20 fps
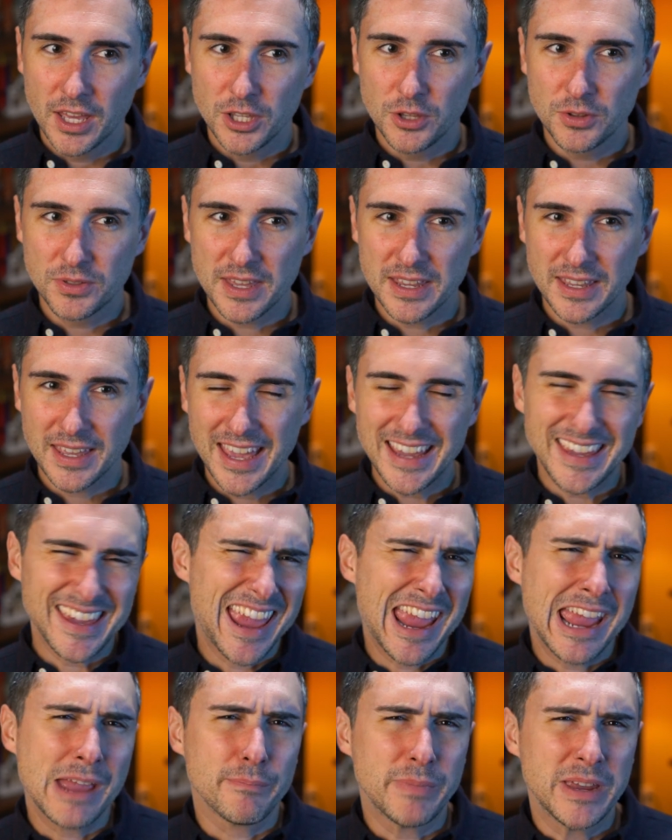you think it
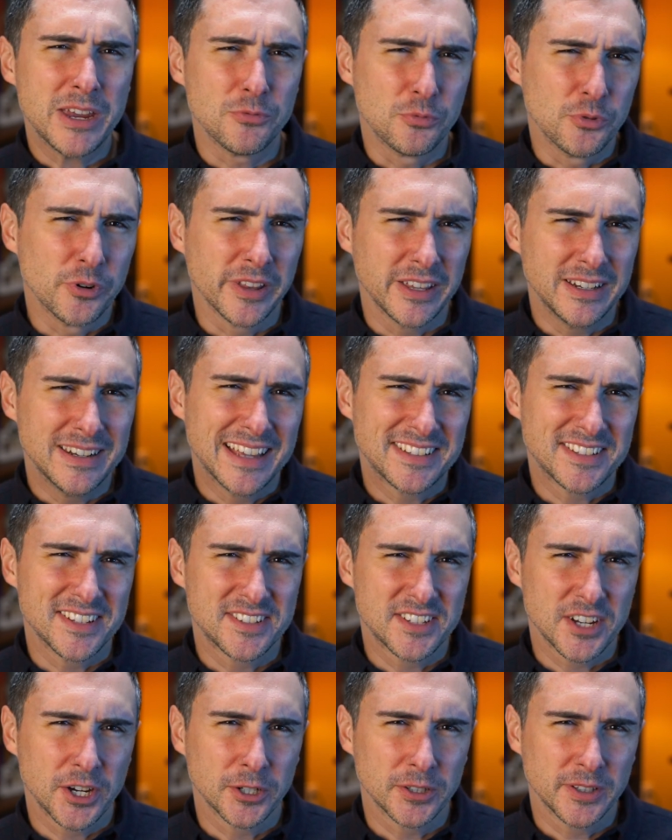can't be really
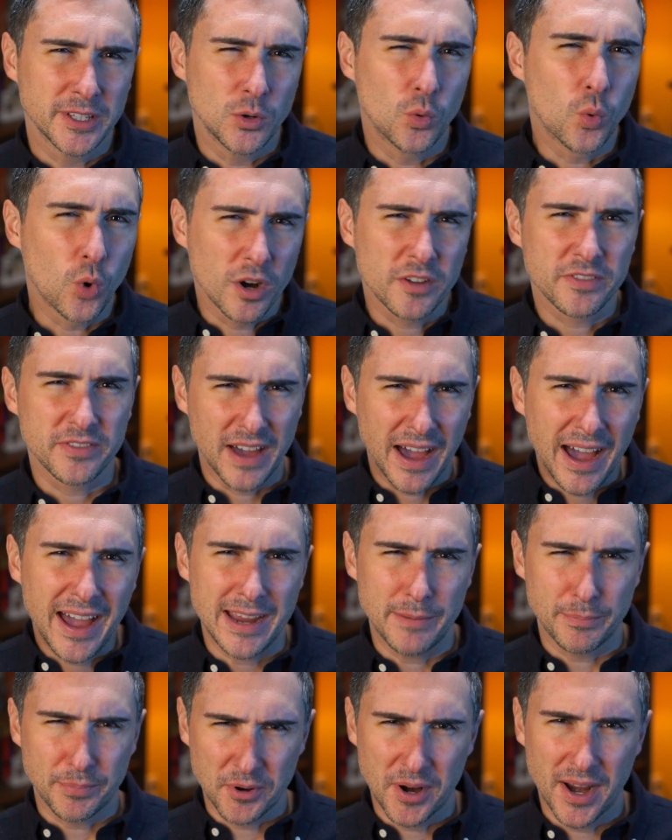necessarily worth the
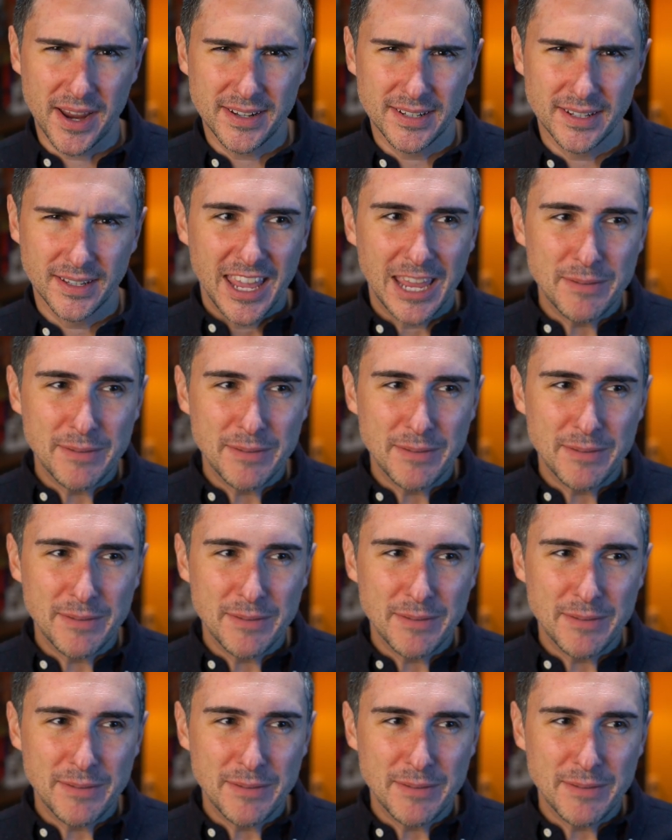hype, right?